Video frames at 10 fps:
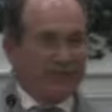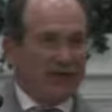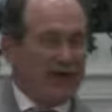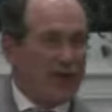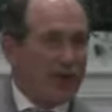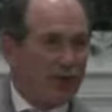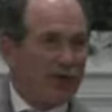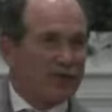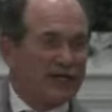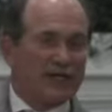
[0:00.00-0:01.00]
And yet they'll
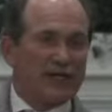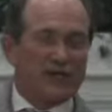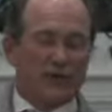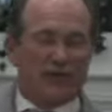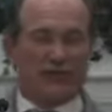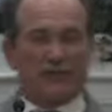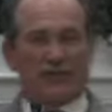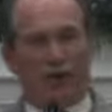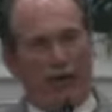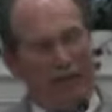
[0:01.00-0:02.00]
protest against Christians.
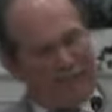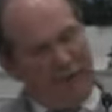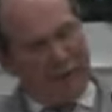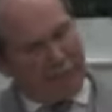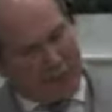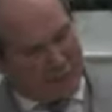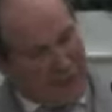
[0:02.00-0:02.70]
They are up a bunch of